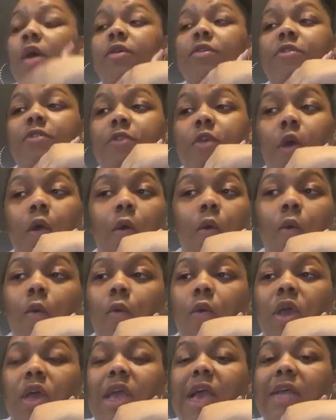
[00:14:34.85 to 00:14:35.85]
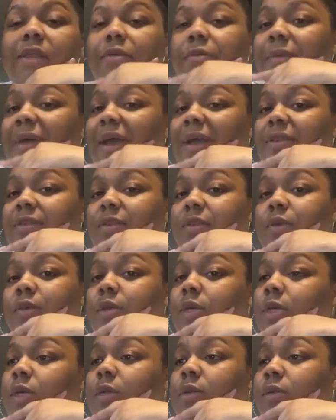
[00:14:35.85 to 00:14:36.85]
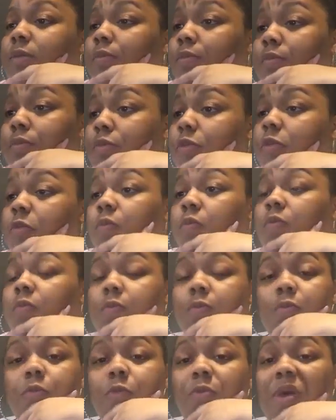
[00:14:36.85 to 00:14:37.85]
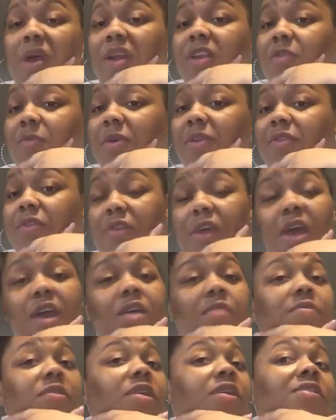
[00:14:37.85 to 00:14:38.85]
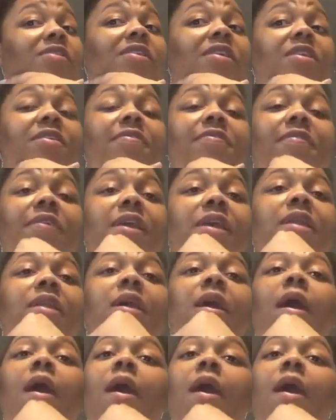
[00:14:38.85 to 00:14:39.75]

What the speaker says: So he has a right to spread his business however he sees fit.